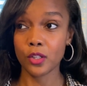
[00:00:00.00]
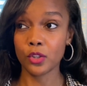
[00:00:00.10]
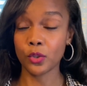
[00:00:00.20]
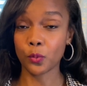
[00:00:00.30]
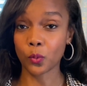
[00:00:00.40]

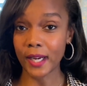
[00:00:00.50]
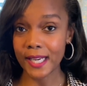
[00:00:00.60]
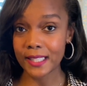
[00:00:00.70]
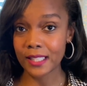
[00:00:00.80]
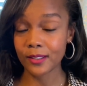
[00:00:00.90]
the
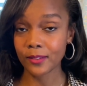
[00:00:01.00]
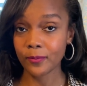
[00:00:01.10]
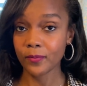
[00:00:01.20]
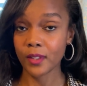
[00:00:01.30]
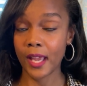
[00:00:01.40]
rate
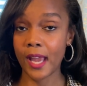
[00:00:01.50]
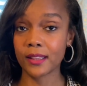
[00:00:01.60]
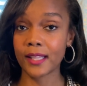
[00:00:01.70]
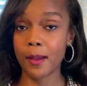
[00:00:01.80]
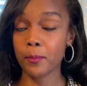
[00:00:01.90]
at
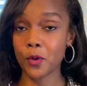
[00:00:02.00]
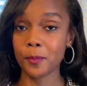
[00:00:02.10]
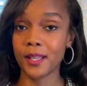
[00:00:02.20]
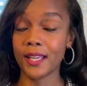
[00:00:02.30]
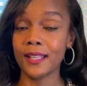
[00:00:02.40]
that
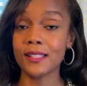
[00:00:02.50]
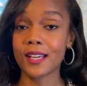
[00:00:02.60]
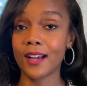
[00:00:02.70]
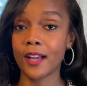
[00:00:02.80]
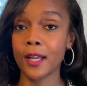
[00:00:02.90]
moment in
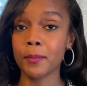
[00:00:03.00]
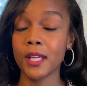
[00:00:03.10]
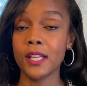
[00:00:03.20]
time.